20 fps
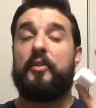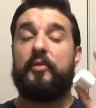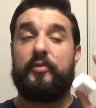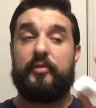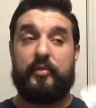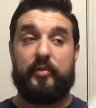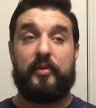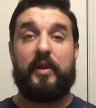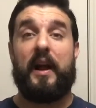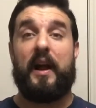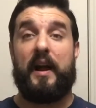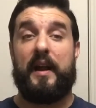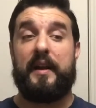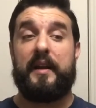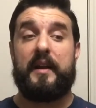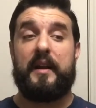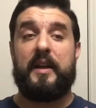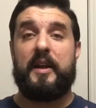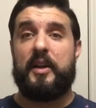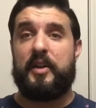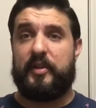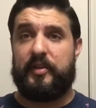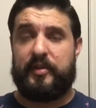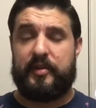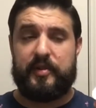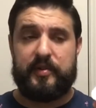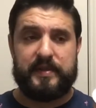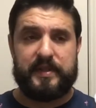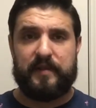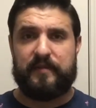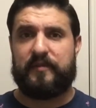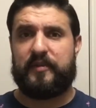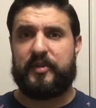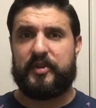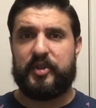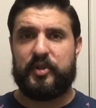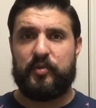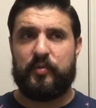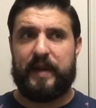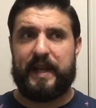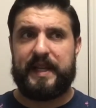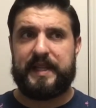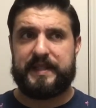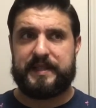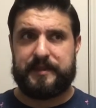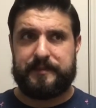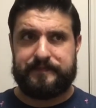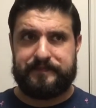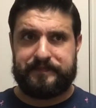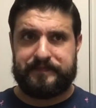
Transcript: Do not. Use it for 2 weeks,